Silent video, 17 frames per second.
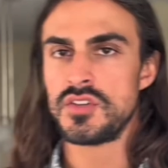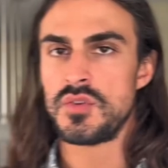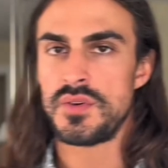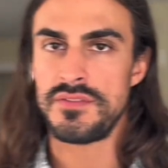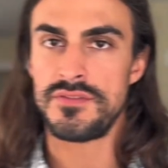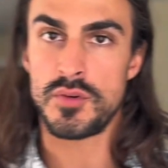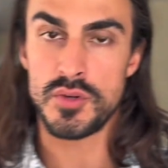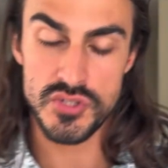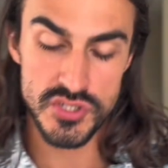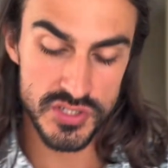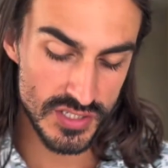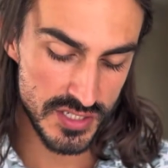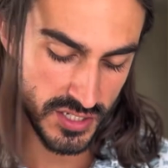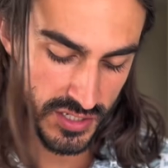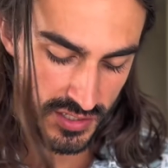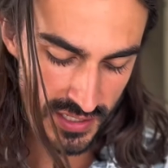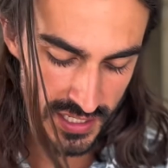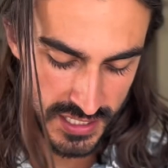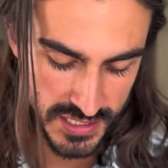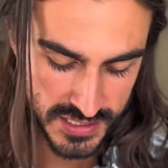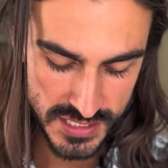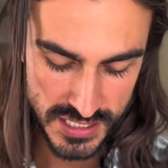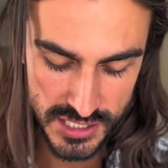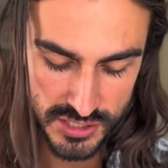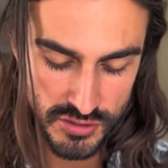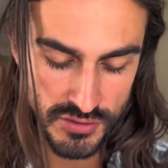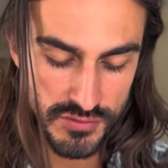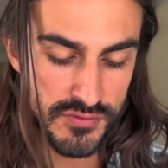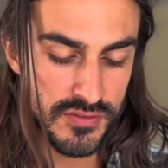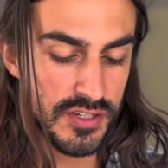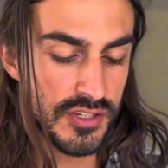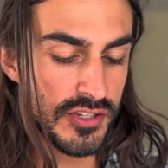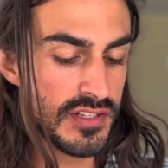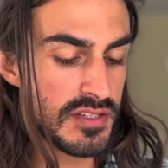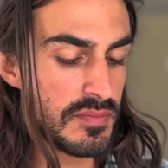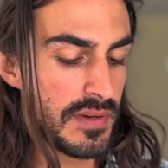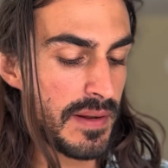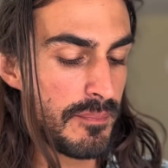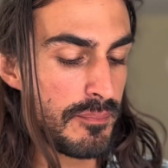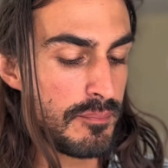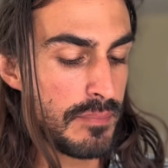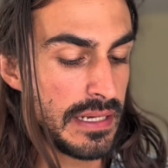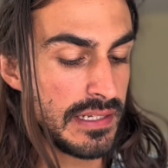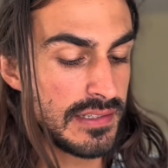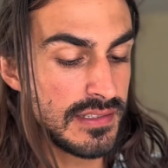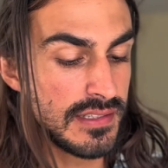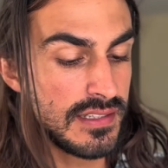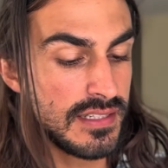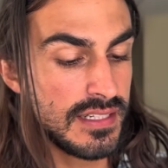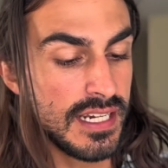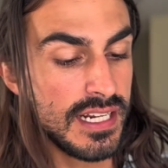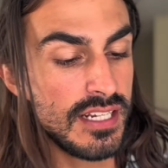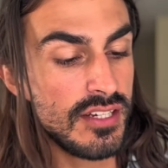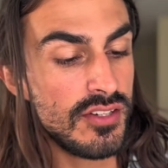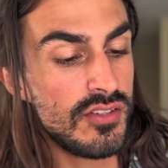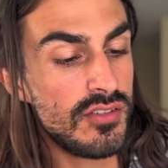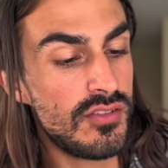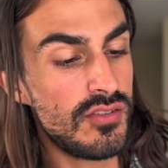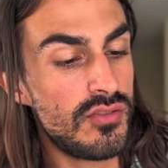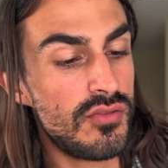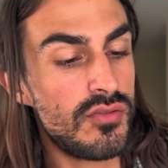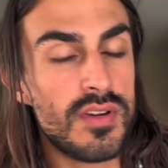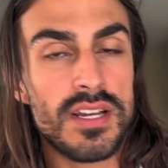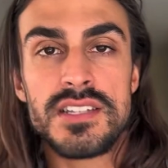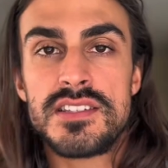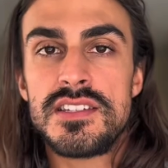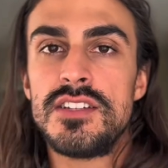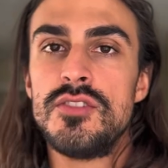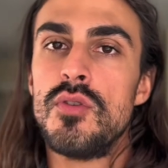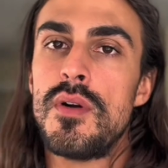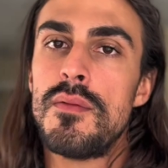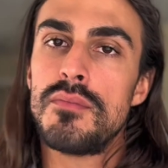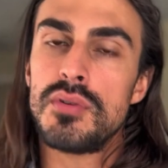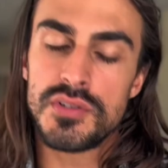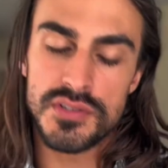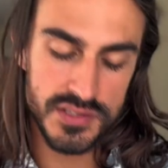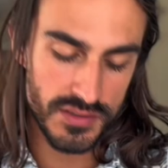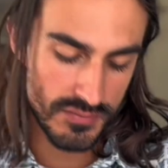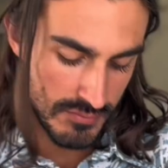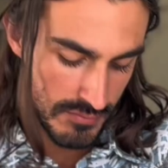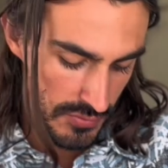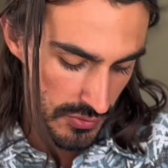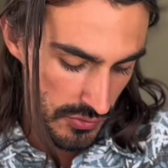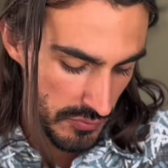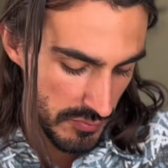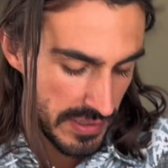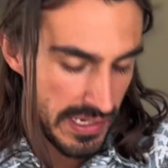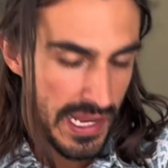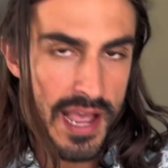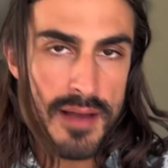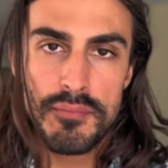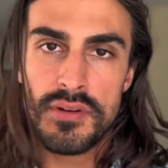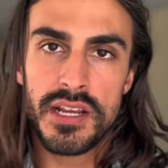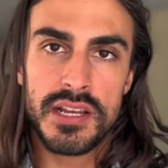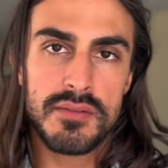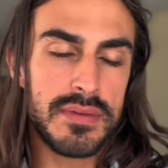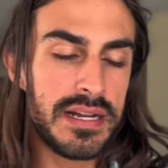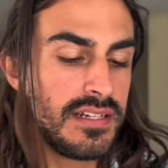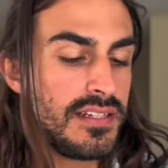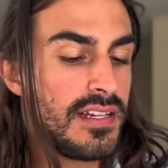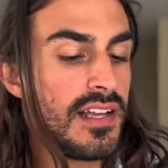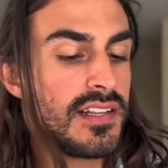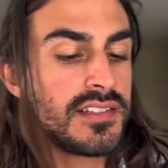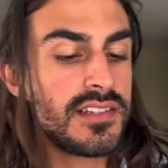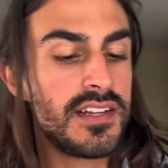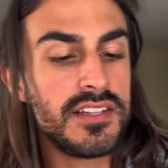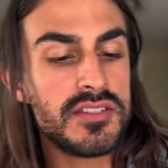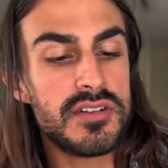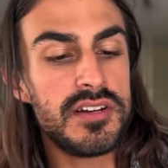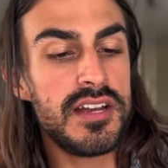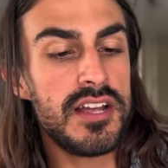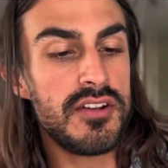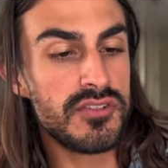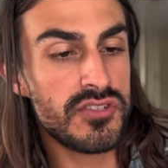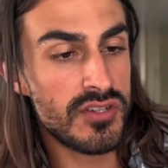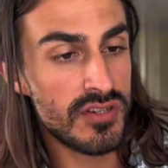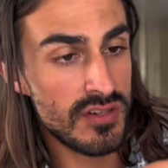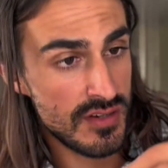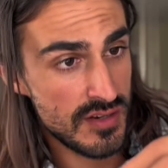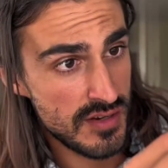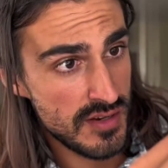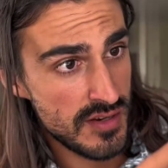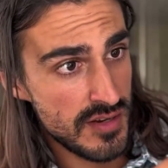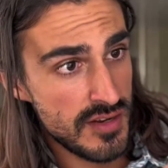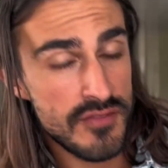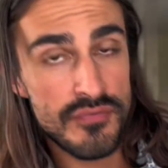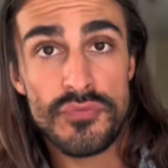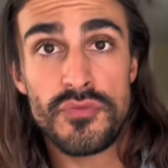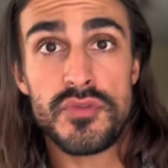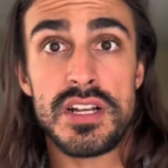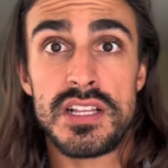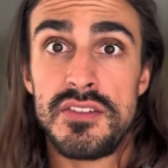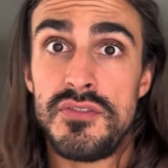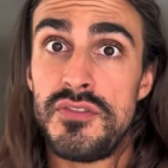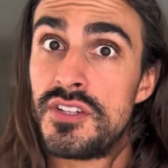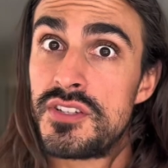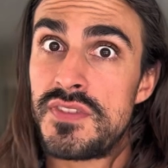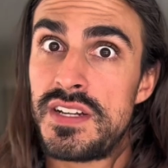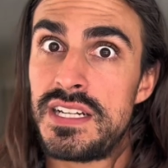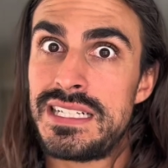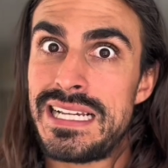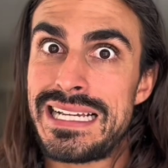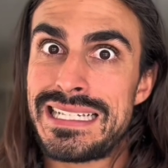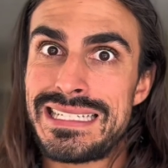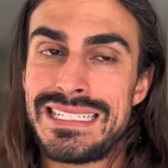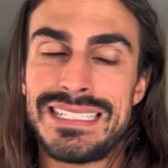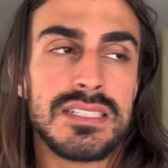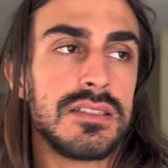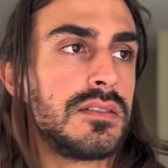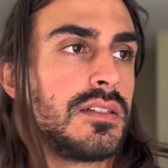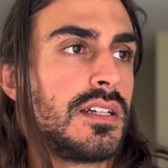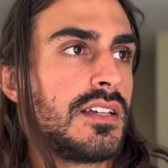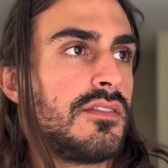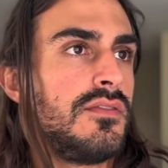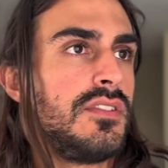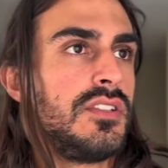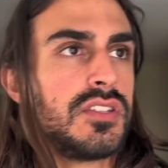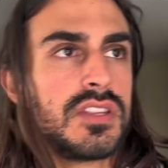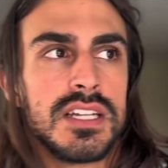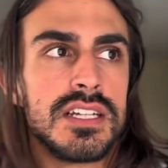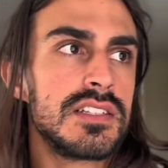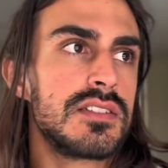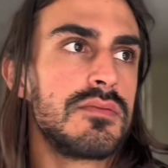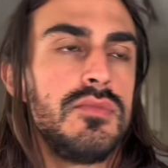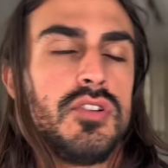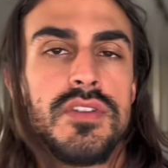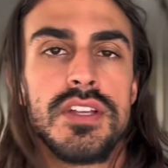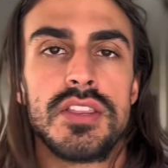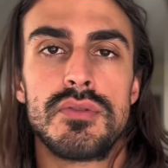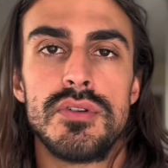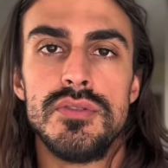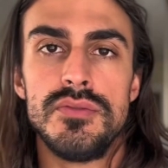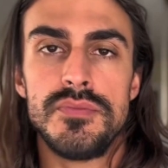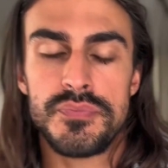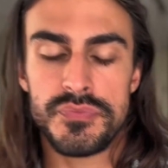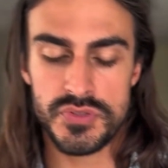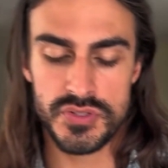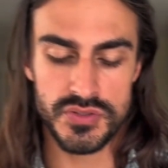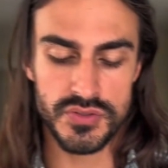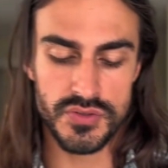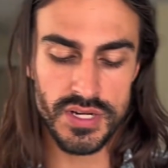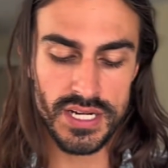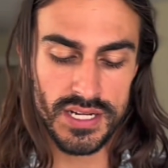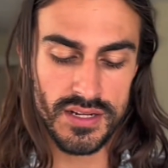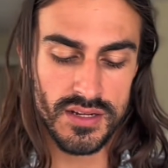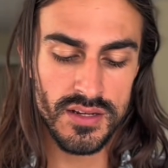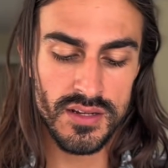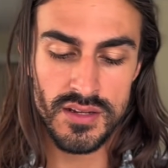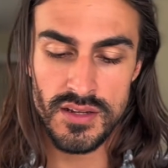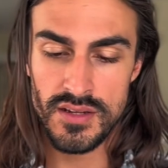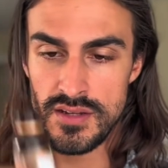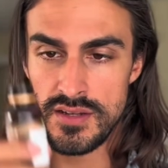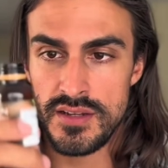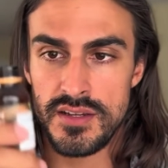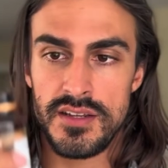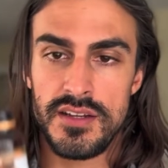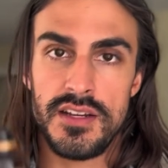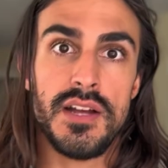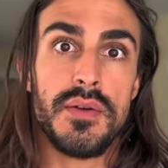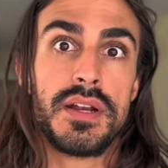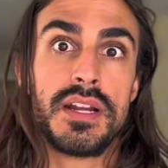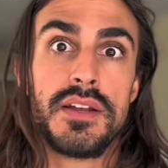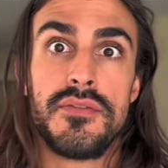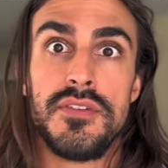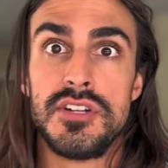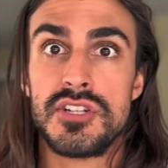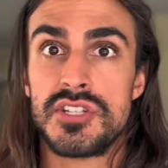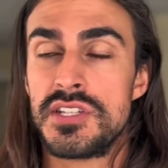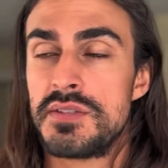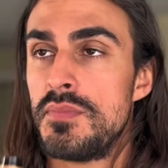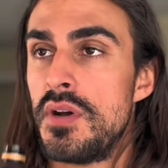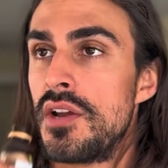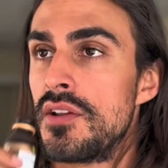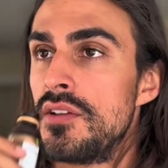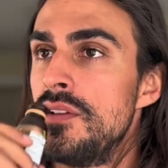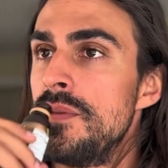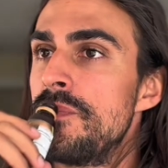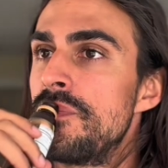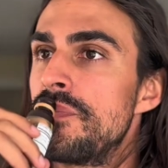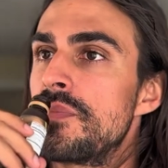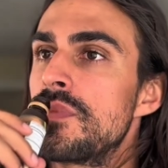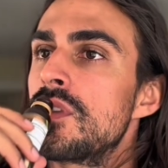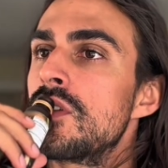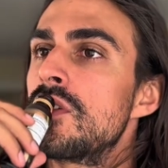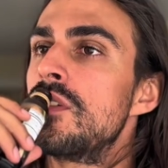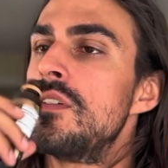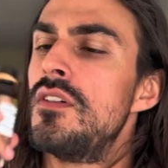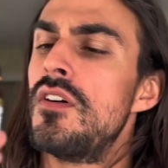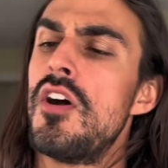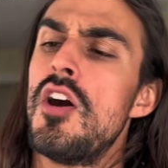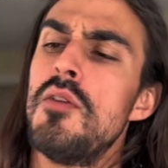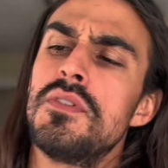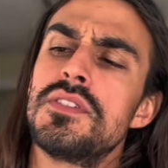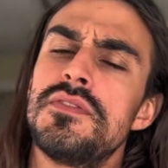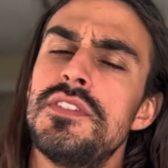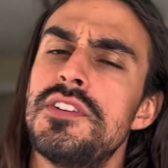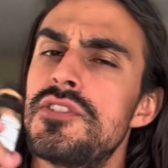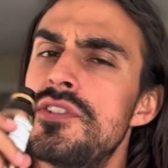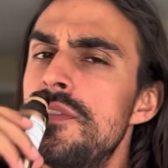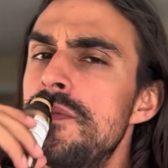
unfortunately y'all can't hear or feel this, but I'm basically getting crazy grumbles and movement happening in my intestines right now, which frankly feels fantastic. I can feel things moving through, which is great. Now we gotta finish this bottle. Almost finish